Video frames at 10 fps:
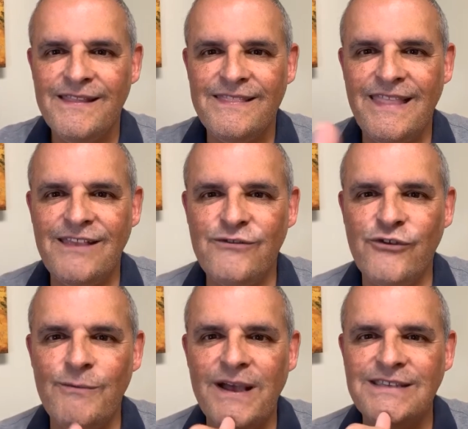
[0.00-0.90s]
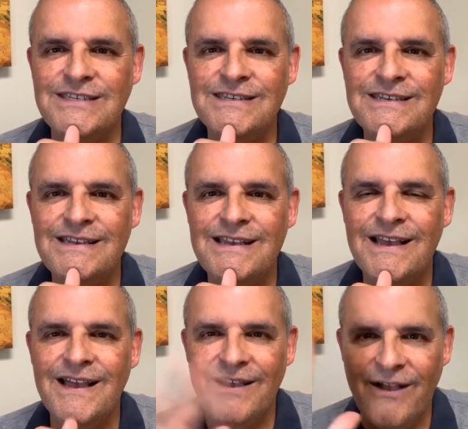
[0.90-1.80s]
Thank you so much.
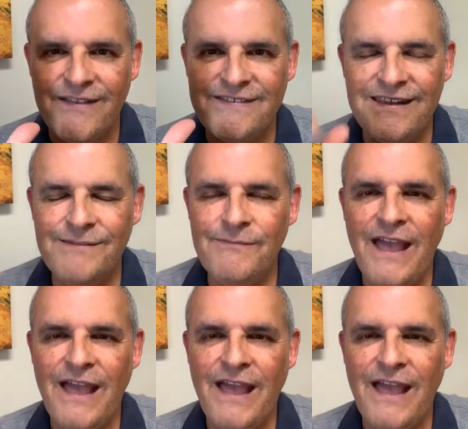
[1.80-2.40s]
I'll see you.